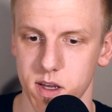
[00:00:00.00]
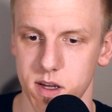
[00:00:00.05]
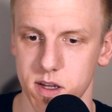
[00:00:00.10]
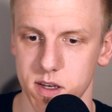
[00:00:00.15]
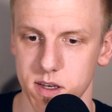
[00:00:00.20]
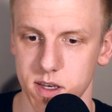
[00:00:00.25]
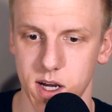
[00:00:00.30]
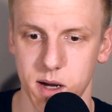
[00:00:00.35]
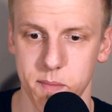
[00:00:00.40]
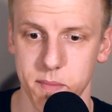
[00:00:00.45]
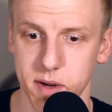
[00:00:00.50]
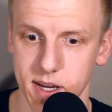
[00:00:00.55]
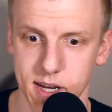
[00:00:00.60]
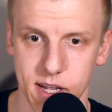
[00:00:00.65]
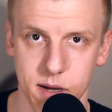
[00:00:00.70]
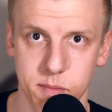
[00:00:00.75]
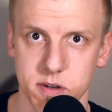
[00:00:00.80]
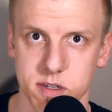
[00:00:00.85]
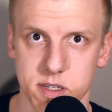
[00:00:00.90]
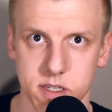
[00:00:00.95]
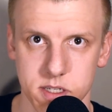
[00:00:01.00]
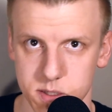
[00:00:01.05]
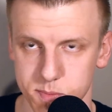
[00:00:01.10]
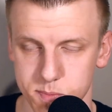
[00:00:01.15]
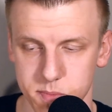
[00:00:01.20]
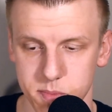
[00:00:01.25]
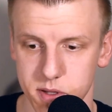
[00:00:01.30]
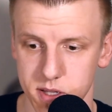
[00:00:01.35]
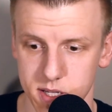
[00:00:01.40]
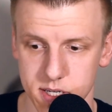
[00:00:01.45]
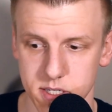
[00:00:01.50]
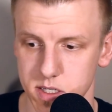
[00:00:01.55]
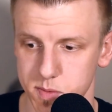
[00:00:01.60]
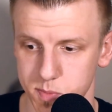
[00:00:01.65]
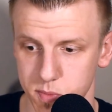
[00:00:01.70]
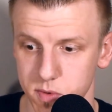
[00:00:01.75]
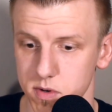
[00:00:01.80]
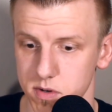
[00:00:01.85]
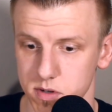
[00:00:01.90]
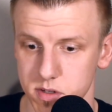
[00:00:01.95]
not being able to play
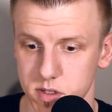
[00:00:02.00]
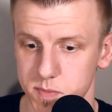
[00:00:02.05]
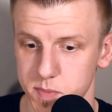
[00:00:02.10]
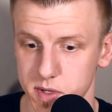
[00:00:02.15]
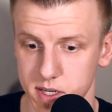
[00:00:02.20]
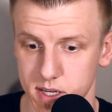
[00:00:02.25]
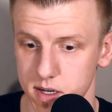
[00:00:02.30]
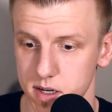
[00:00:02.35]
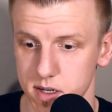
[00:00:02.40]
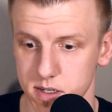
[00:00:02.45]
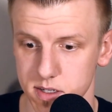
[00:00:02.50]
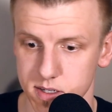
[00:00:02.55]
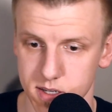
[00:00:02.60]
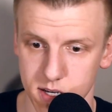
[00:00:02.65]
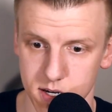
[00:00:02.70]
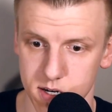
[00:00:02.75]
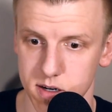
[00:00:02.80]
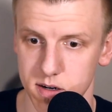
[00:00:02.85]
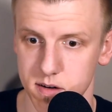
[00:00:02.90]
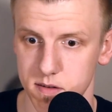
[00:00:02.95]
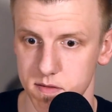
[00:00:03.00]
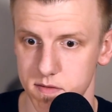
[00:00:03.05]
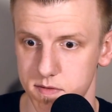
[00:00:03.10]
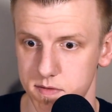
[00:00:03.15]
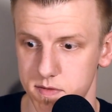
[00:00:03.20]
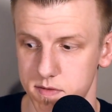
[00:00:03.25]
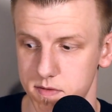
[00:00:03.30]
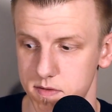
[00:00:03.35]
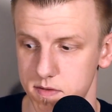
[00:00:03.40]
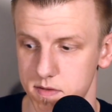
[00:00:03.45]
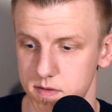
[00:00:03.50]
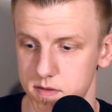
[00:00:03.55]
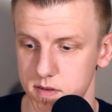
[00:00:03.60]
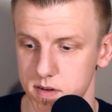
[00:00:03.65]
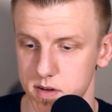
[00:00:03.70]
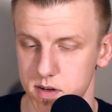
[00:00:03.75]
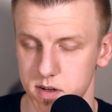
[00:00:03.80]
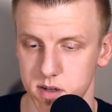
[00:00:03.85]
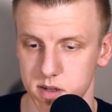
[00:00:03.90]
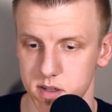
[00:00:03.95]
sports because of
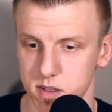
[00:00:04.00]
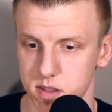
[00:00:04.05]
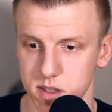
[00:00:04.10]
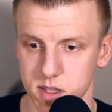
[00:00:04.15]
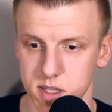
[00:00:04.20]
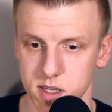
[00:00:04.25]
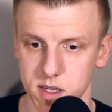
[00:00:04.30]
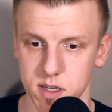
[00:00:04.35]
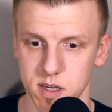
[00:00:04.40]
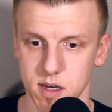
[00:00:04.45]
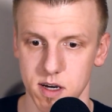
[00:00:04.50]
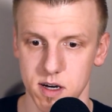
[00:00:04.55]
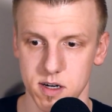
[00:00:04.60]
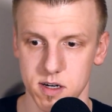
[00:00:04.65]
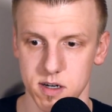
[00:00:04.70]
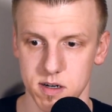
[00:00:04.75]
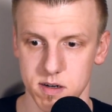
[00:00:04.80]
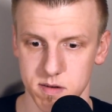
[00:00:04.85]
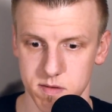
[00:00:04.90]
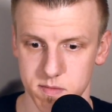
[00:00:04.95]
the they're